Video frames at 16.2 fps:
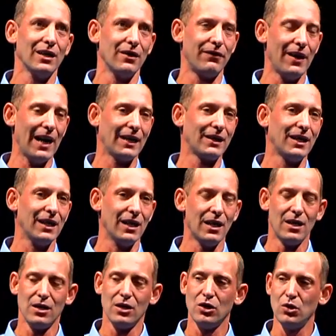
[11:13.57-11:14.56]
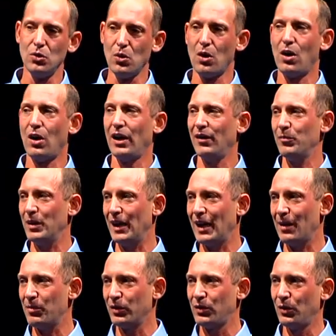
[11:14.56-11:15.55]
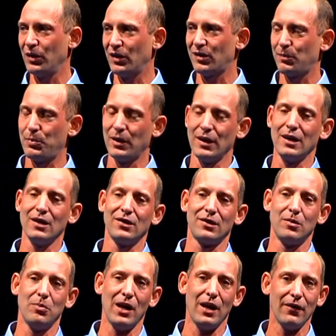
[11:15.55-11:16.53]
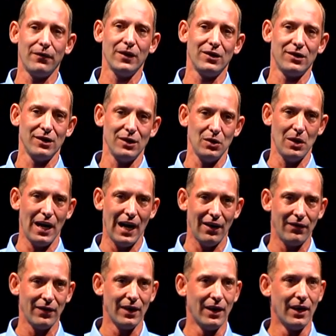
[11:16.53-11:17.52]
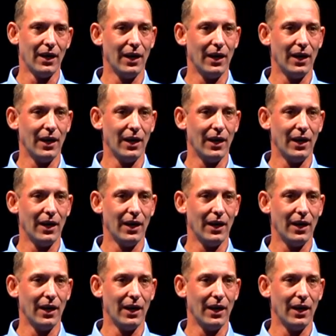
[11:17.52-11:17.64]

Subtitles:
and the fact that you all have been able to experience the benefits that you have